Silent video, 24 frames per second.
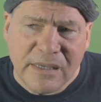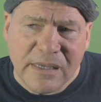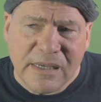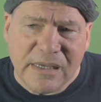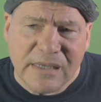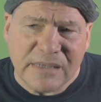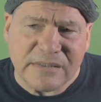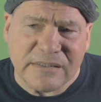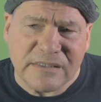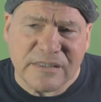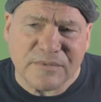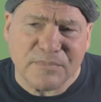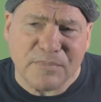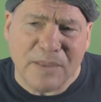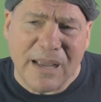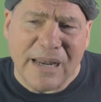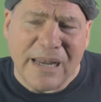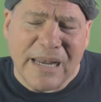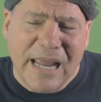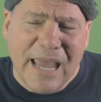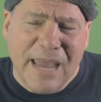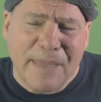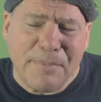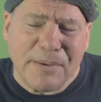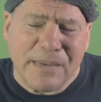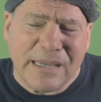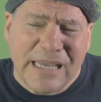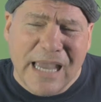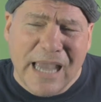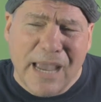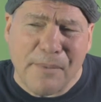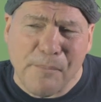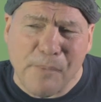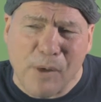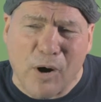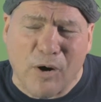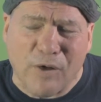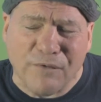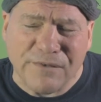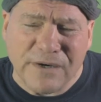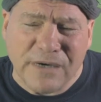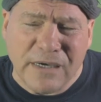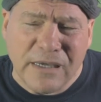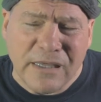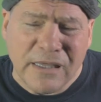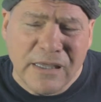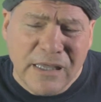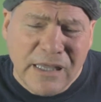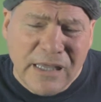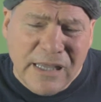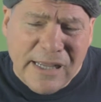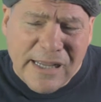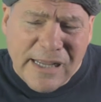He says, "My neighbor came over.